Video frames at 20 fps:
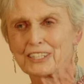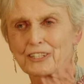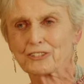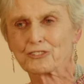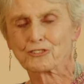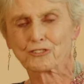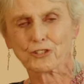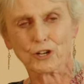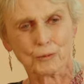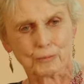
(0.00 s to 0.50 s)
it
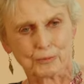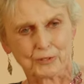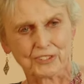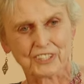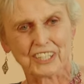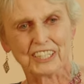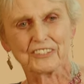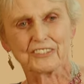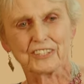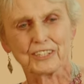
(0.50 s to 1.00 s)
stopped at
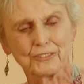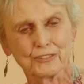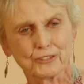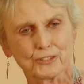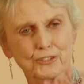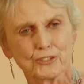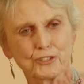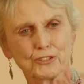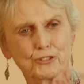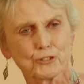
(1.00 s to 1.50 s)

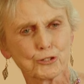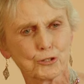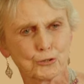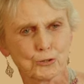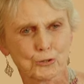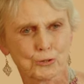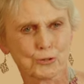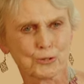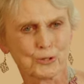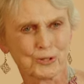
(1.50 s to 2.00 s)

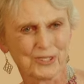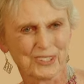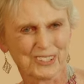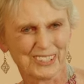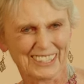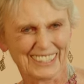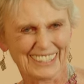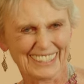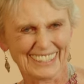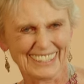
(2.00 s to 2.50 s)

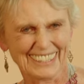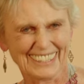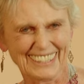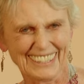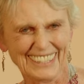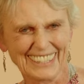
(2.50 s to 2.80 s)
1832.